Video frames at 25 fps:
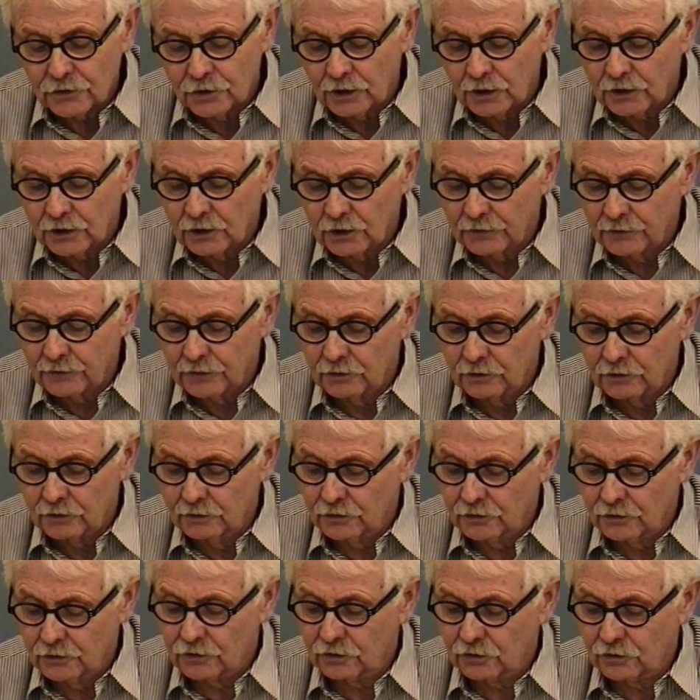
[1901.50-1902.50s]
Chuck got
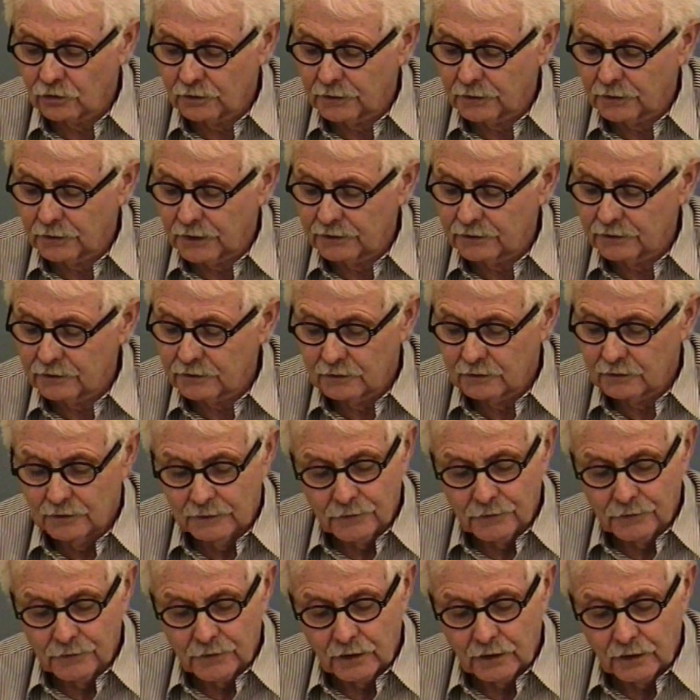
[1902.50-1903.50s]
the short bench
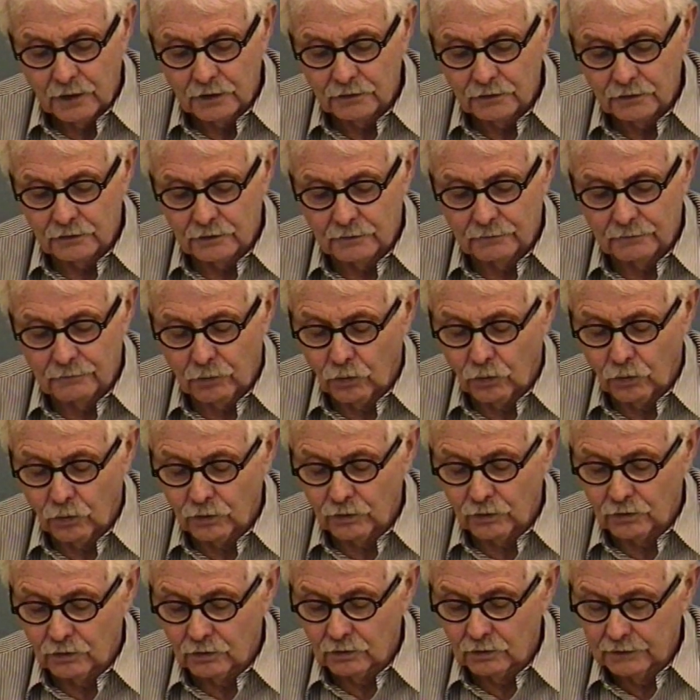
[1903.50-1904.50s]
under the
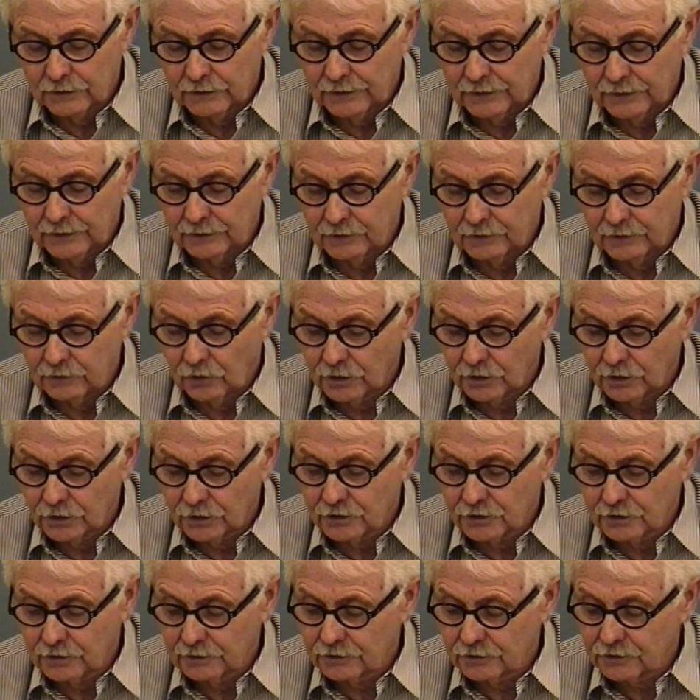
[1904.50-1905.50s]
porthole, and
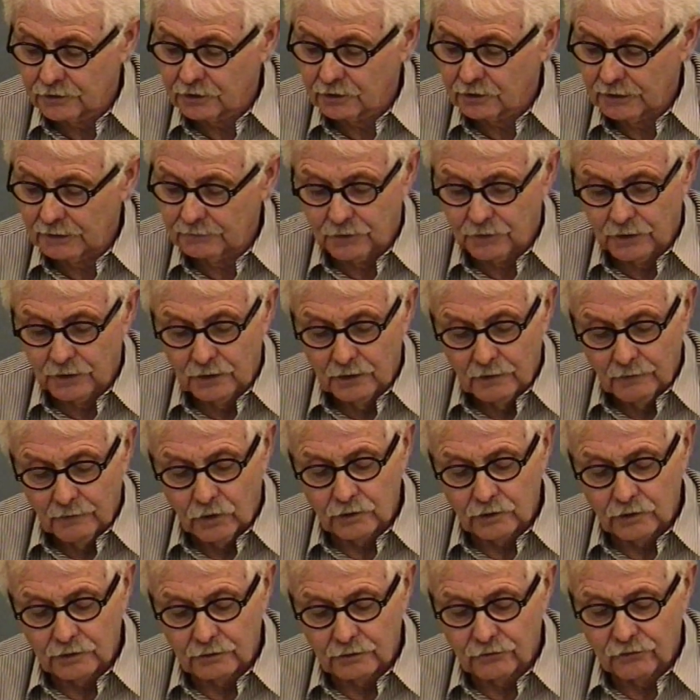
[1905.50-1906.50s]
Archie slept
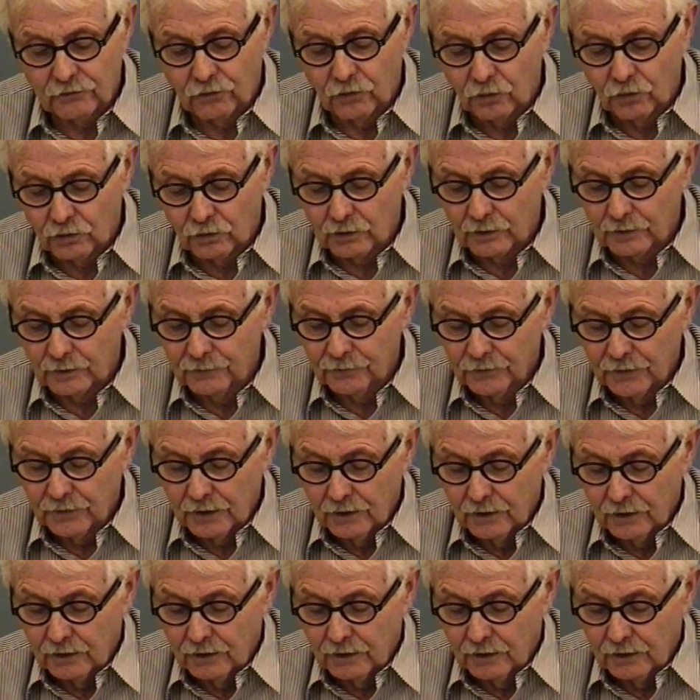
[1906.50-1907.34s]
on the floor.